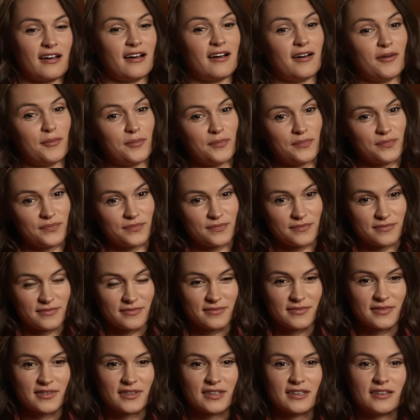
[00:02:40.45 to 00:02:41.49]
um,
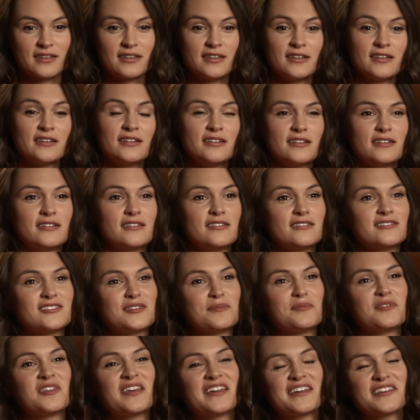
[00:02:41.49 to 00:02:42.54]

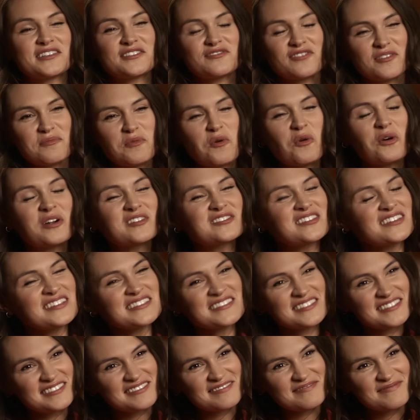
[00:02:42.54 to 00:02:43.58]
some things from
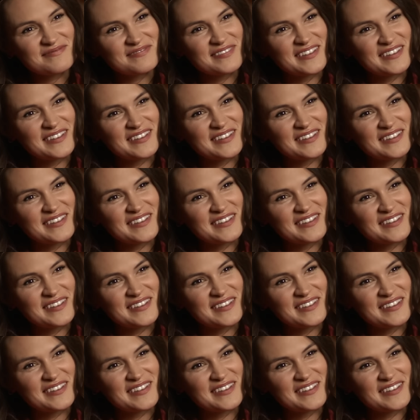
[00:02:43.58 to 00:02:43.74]
horses